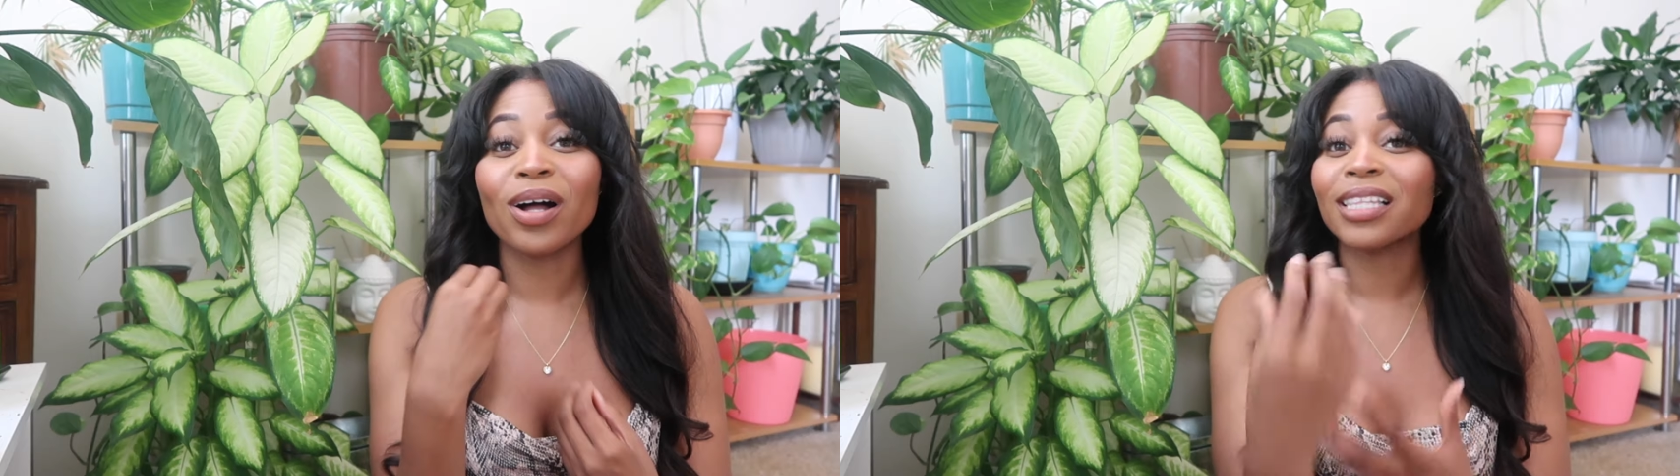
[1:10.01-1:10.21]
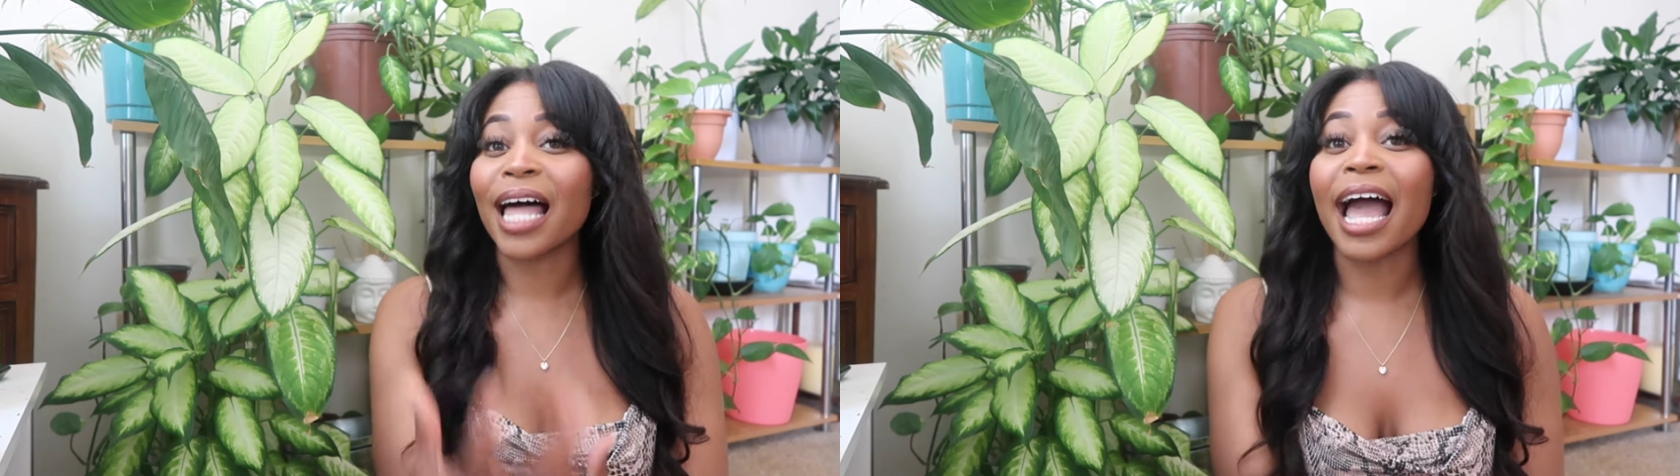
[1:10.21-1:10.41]

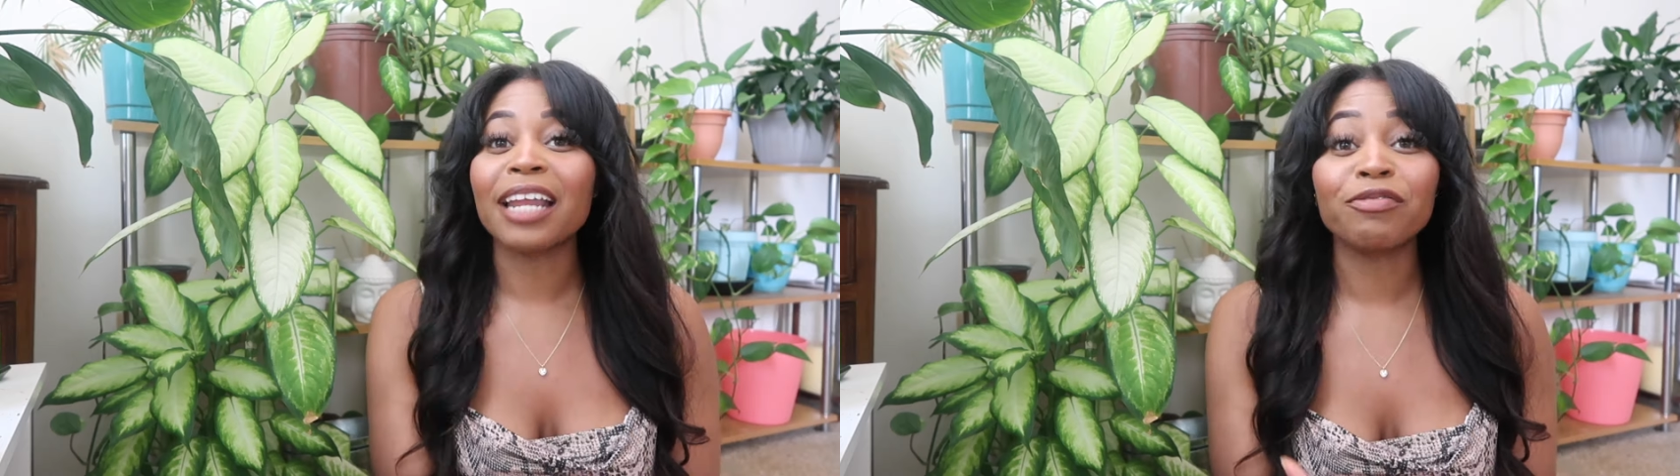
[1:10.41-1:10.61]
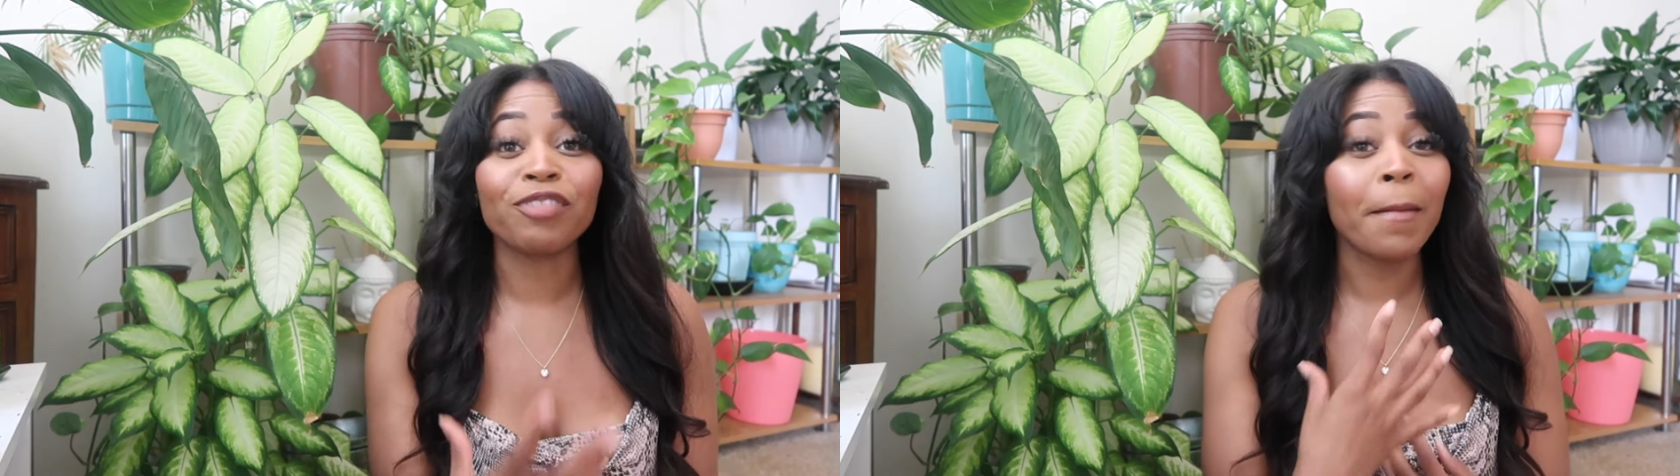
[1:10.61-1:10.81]

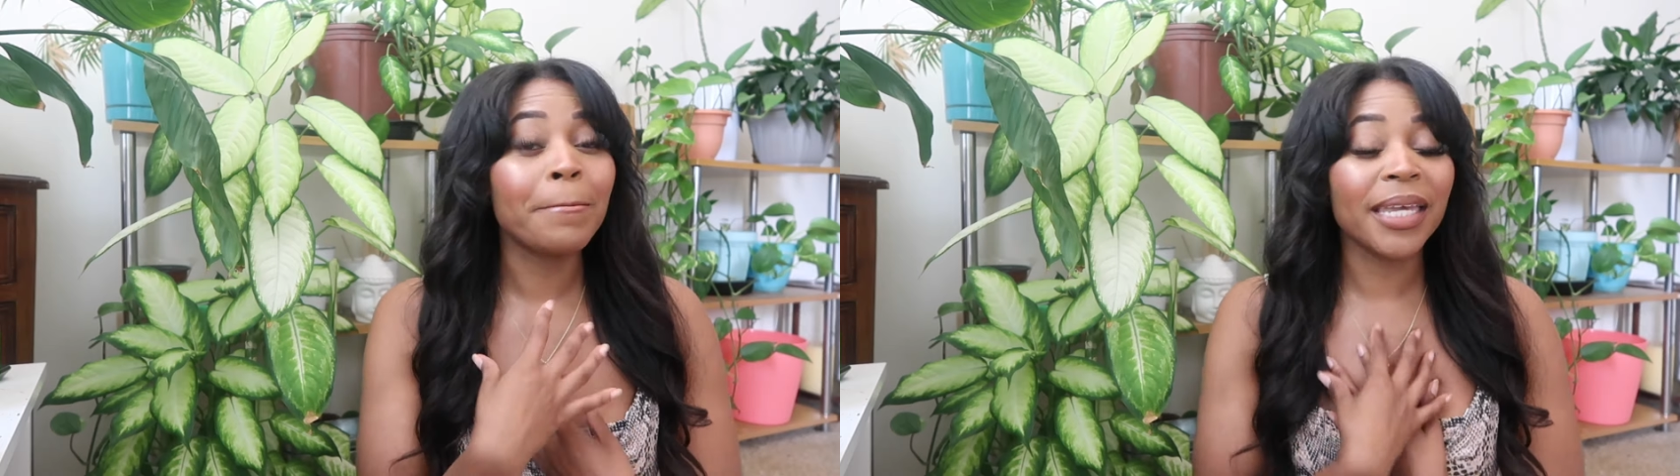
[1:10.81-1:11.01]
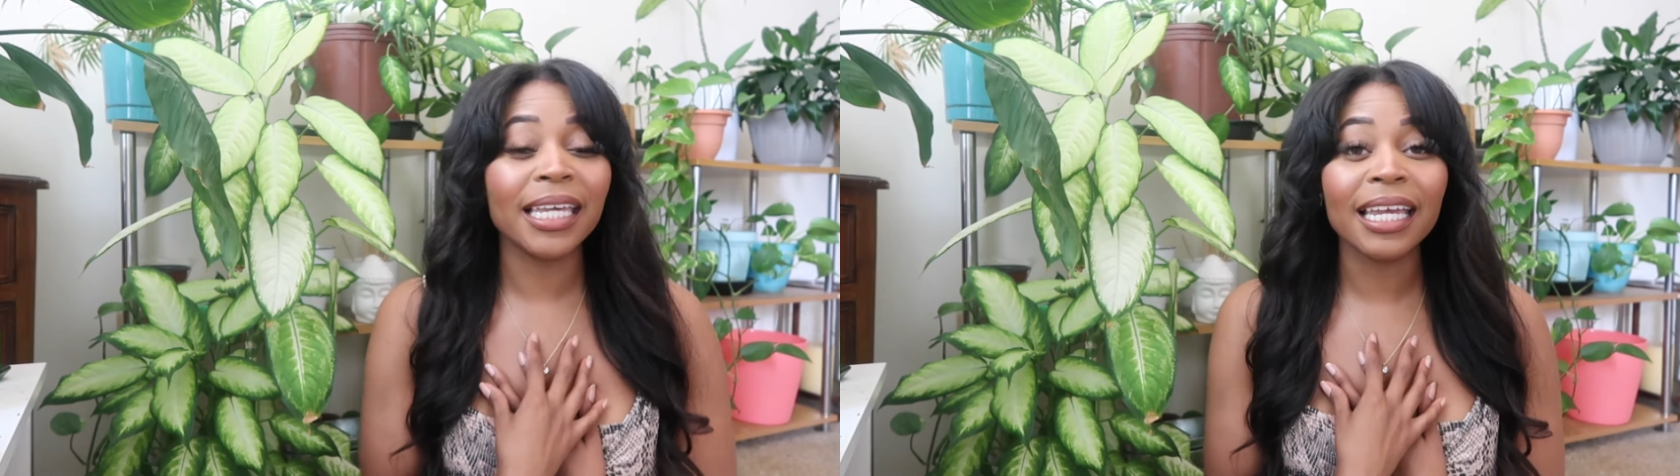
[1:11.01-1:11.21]
align
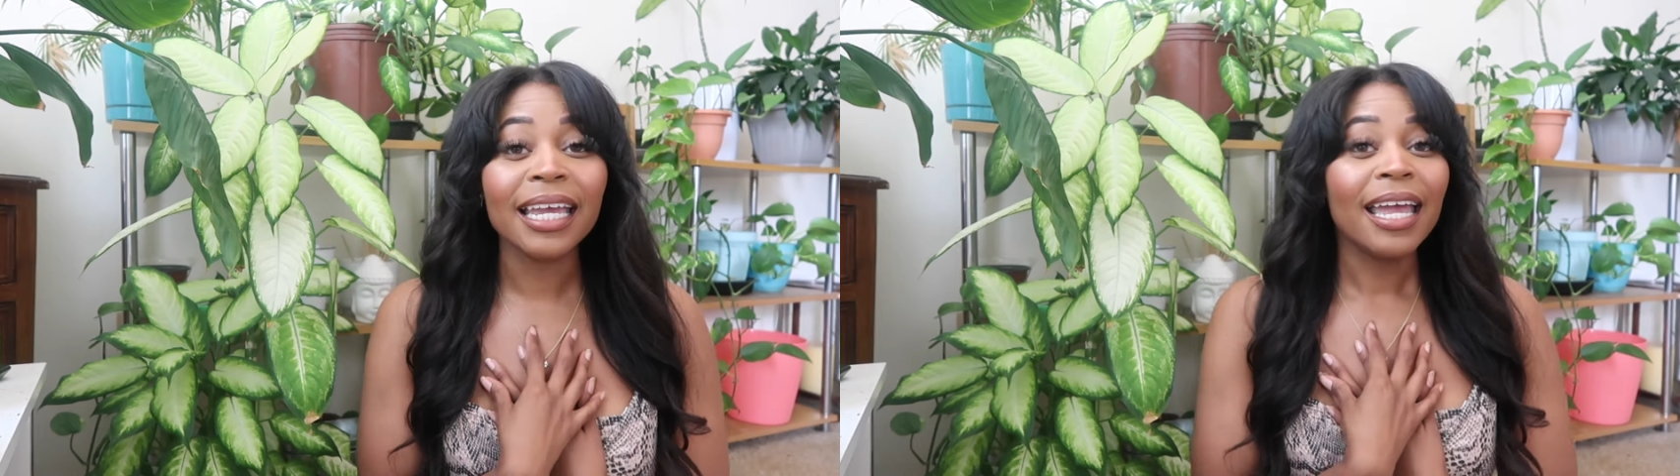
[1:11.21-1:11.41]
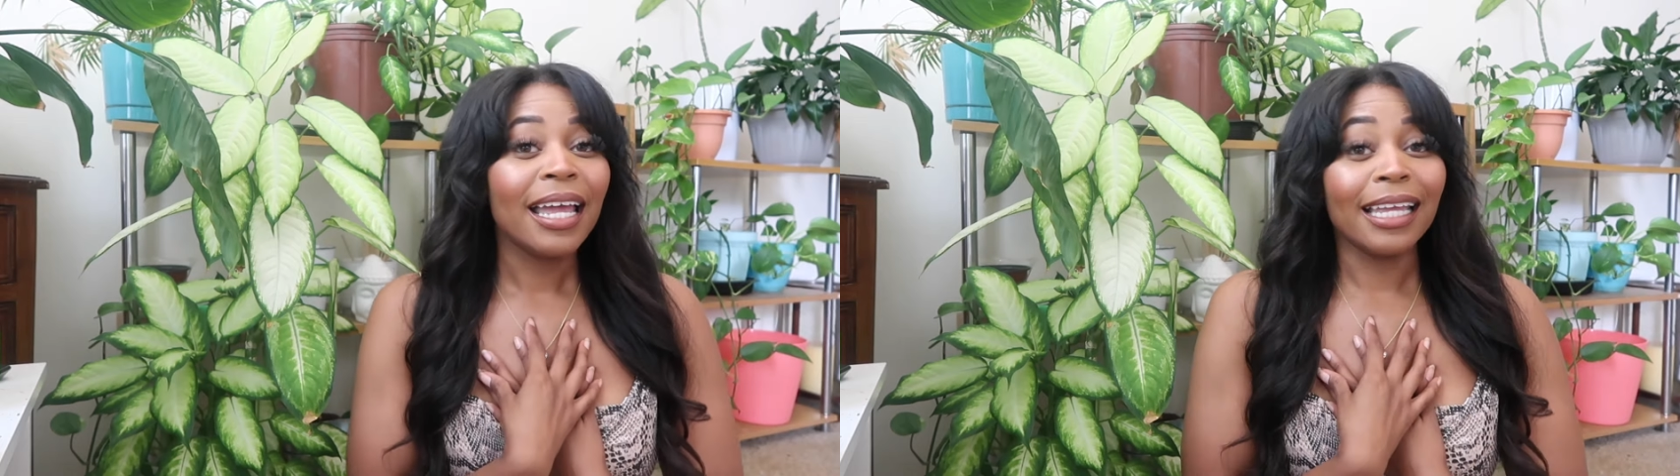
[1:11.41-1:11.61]
from me,